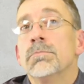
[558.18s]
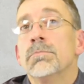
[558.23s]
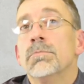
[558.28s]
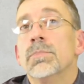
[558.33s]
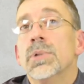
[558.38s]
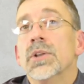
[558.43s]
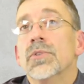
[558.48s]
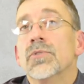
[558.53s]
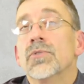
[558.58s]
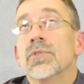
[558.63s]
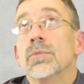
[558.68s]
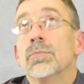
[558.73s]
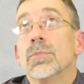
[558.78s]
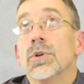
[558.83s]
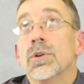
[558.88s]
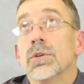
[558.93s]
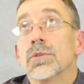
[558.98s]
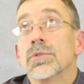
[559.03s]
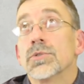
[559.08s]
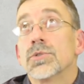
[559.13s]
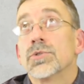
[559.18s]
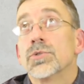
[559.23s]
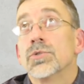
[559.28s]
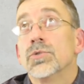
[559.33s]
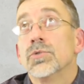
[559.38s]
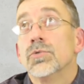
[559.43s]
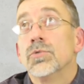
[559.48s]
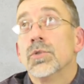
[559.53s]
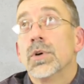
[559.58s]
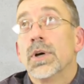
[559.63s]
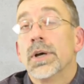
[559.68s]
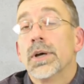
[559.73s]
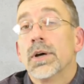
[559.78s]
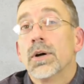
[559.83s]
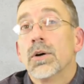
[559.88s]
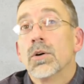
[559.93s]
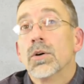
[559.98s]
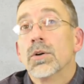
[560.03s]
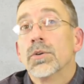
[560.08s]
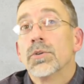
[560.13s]
but similar to
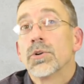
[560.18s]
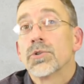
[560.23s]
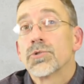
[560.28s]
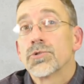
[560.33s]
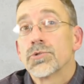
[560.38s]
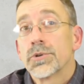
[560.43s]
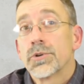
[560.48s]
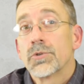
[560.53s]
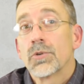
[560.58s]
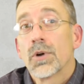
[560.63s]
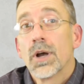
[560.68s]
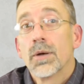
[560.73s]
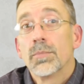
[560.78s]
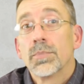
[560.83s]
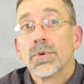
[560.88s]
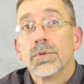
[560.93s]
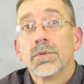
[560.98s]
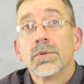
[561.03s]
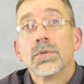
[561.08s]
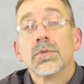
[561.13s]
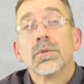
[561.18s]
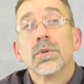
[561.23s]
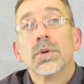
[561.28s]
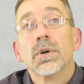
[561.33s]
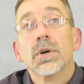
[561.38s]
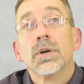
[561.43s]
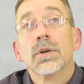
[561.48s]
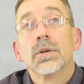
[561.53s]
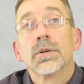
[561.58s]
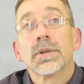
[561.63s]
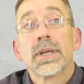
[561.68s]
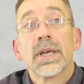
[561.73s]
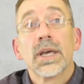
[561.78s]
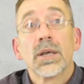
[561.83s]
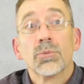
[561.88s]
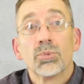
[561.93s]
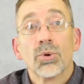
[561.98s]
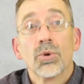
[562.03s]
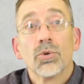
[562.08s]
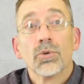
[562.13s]
our nursery crop
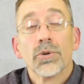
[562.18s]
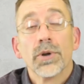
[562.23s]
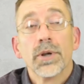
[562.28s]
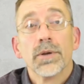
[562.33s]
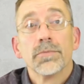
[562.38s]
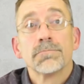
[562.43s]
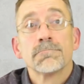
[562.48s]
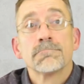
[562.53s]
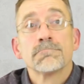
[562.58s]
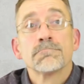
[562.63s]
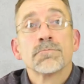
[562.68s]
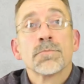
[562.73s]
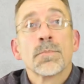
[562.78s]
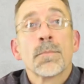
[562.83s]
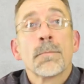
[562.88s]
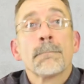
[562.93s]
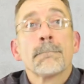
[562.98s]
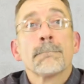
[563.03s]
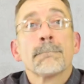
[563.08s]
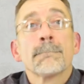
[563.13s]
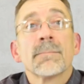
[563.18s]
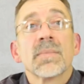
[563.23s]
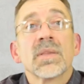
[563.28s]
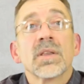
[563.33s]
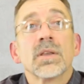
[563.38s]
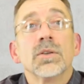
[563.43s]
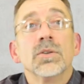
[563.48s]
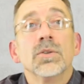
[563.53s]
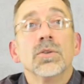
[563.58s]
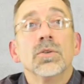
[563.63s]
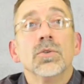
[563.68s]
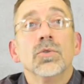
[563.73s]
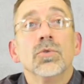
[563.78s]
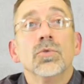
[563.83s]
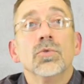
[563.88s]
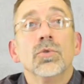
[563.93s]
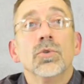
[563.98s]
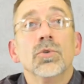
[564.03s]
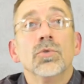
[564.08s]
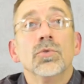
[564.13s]
CAT program,
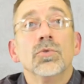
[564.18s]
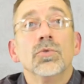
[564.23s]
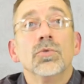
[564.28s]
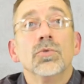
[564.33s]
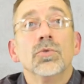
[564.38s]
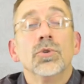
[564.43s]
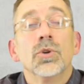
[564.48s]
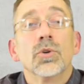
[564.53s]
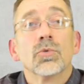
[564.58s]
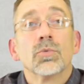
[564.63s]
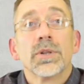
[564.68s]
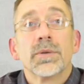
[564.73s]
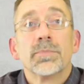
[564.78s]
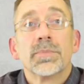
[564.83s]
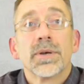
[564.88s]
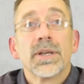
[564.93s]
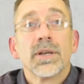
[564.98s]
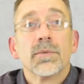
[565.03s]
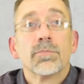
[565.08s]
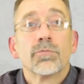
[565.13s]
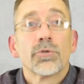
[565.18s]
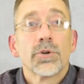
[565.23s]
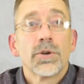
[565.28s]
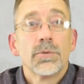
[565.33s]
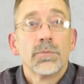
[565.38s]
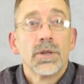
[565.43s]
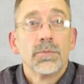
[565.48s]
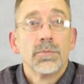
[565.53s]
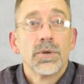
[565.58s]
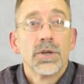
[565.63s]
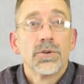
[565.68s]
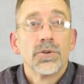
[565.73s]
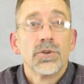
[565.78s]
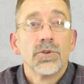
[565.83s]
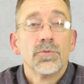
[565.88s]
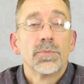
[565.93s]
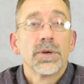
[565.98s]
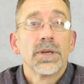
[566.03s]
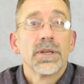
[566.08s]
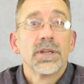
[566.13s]
you don't really pay a premium here.
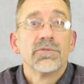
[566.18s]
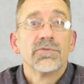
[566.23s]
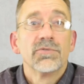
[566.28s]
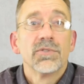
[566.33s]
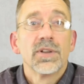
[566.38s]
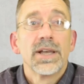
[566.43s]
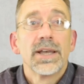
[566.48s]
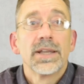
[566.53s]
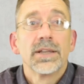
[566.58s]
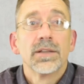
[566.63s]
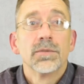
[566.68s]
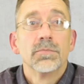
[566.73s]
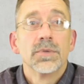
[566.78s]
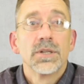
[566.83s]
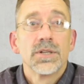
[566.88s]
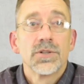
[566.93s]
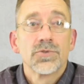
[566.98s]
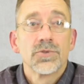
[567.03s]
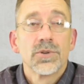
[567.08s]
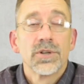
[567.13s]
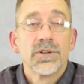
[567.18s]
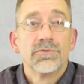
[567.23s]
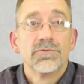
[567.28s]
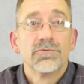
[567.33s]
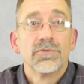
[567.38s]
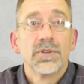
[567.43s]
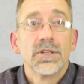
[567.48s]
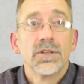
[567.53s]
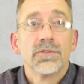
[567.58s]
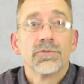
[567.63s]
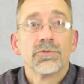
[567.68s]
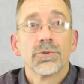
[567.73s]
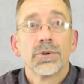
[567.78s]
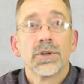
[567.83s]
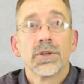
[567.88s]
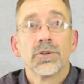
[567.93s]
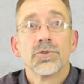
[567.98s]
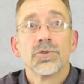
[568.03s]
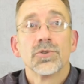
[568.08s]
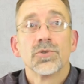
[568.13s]
You pay a flat administrative fee of
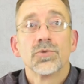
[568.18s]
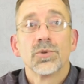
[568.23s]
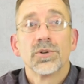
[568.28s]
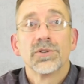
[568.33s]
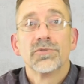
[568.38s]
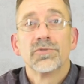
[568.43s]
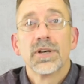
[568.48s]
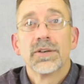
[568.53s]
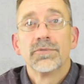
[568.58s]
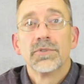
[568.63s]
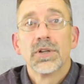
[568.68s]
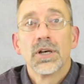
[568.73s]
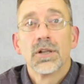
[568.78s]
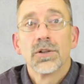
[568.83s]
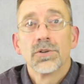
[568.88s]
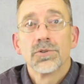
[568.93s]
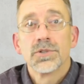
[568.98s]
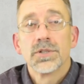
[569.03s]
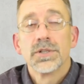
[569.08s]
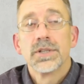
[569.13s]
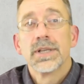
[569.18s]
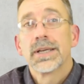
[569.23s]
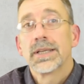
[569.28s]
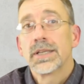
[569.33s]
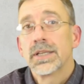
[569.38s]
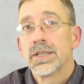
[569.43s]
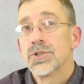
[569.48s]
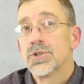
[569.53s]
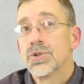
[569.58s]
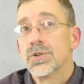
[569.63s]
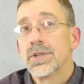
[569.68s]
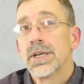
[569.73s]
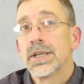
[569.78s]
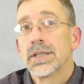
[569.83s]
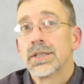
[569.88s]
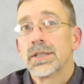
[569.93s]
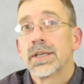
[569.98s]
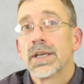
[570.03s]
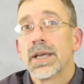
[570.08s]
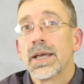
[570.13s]
$325, and that gets you that
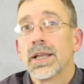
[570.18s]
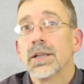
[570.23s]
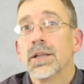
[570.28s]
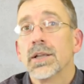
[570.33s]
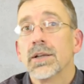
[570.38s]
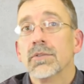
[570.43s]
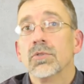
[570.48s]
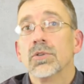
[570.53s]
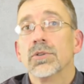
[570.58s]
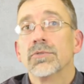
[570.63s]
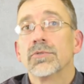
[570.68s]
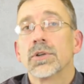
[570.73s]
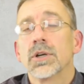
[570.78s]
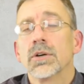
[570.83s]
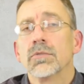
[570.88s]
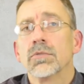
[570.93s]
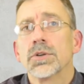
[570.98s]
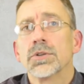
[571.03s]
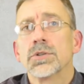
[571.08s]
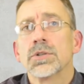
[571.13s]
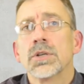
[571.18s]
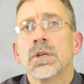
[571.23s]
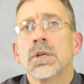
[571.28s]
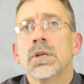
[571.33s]
CAT level of coverage.